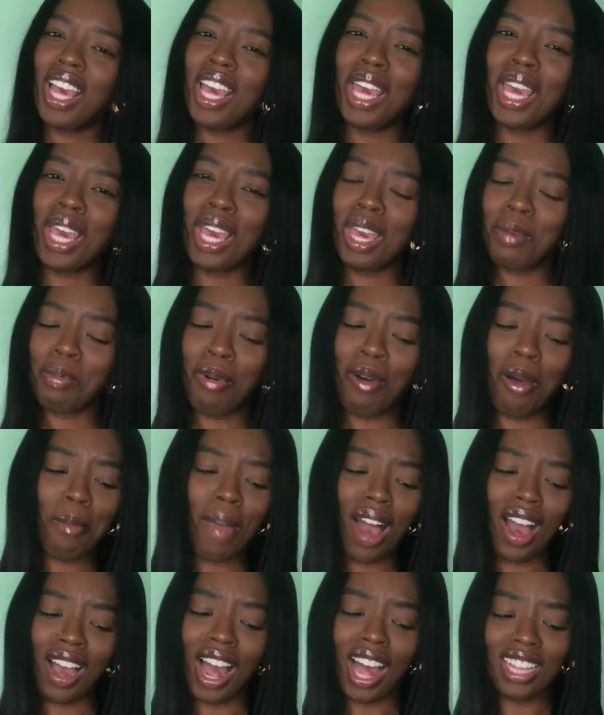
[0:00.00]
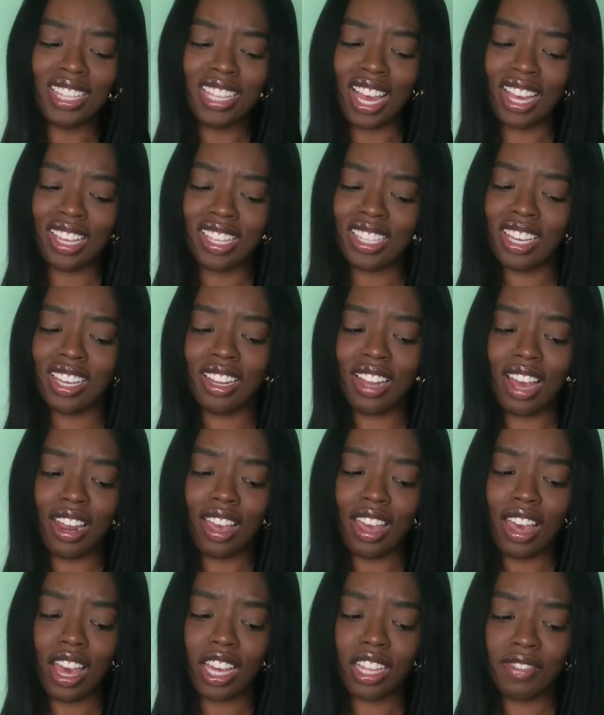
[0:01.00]
It put my contacts in. I didn't
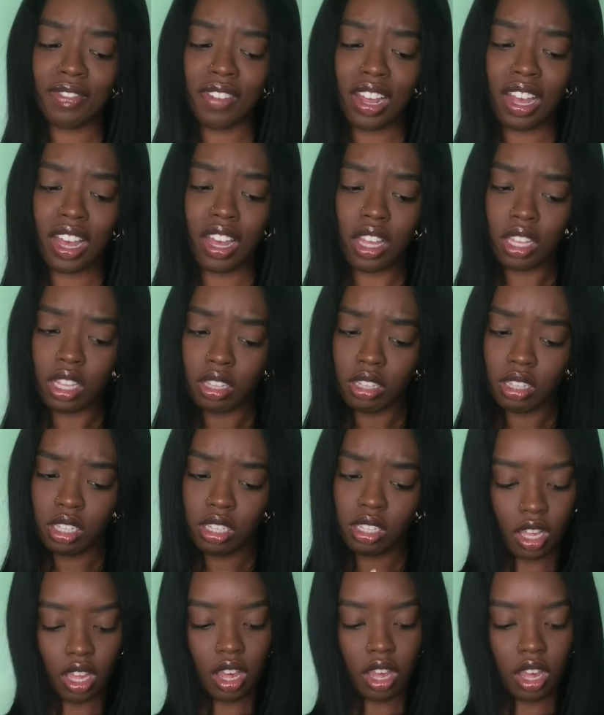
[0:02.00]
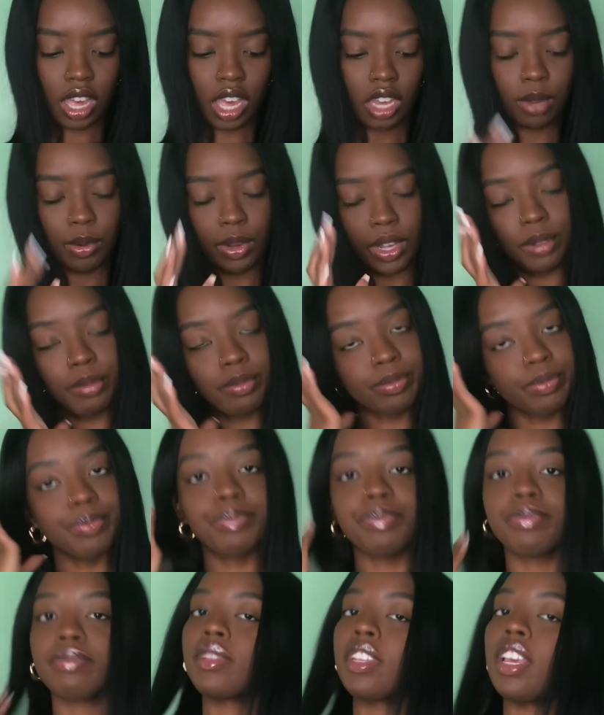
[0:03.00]
ask for that. Anyway,
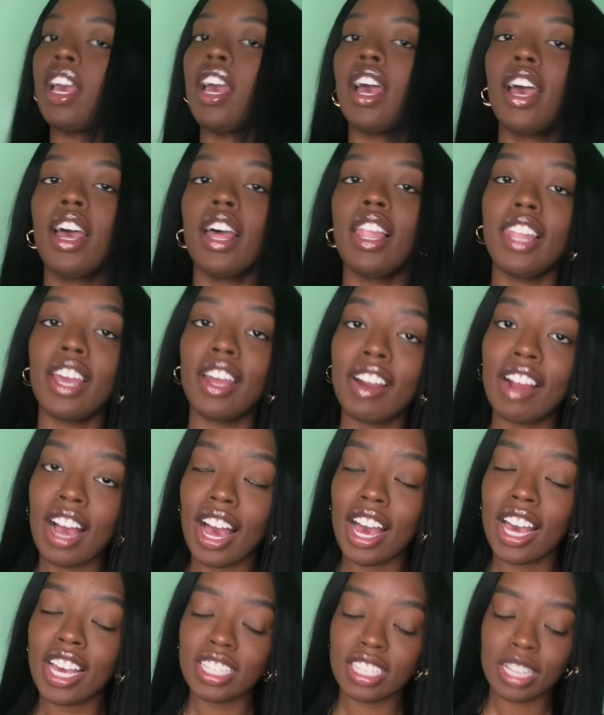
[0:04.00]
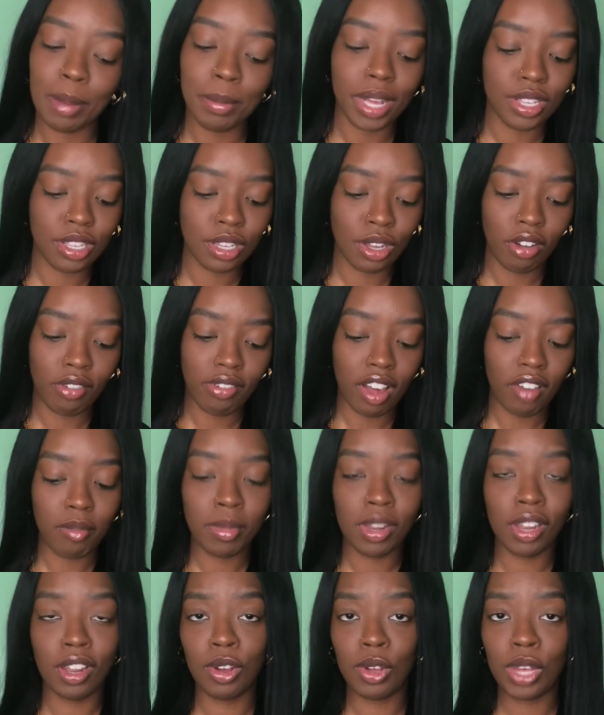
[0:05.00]
later guys, I'm about to go to Five and
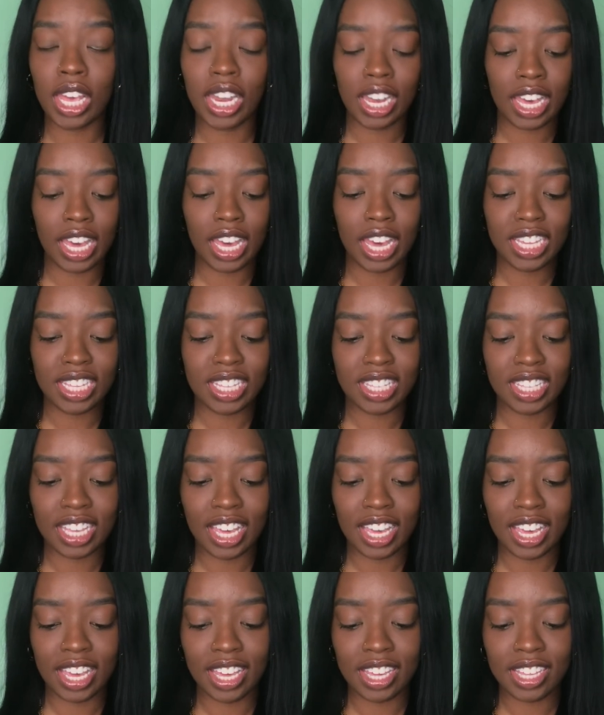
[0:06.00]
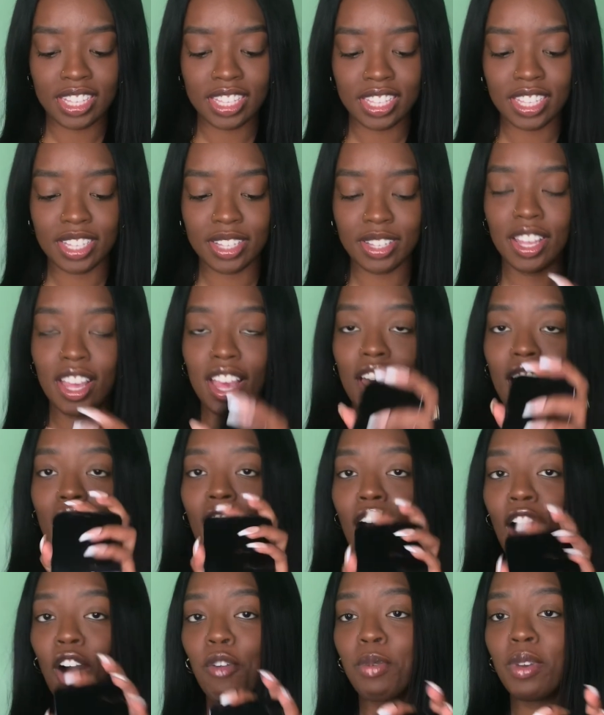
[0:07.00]
Below, get a case, and I
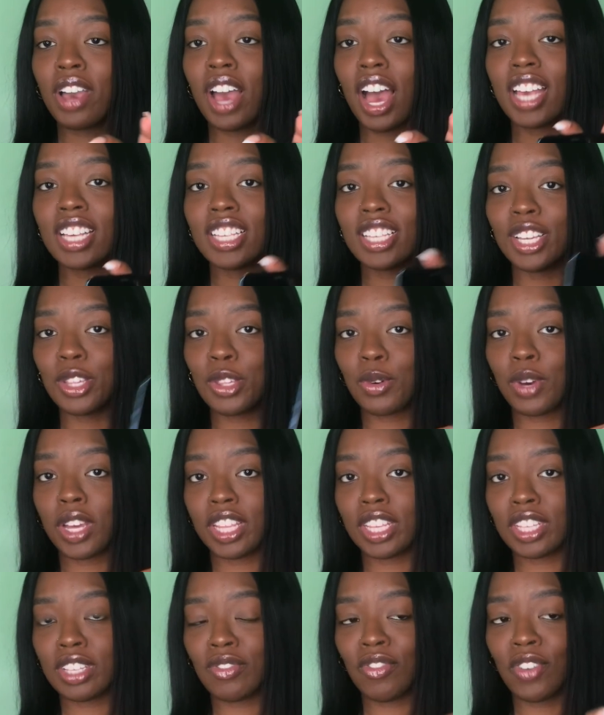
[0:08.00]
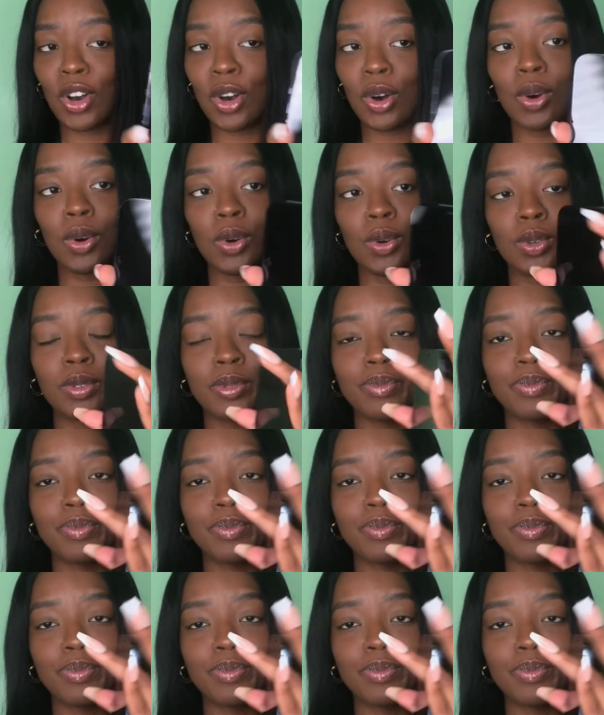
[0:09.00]
hope you guys enjoy this phone.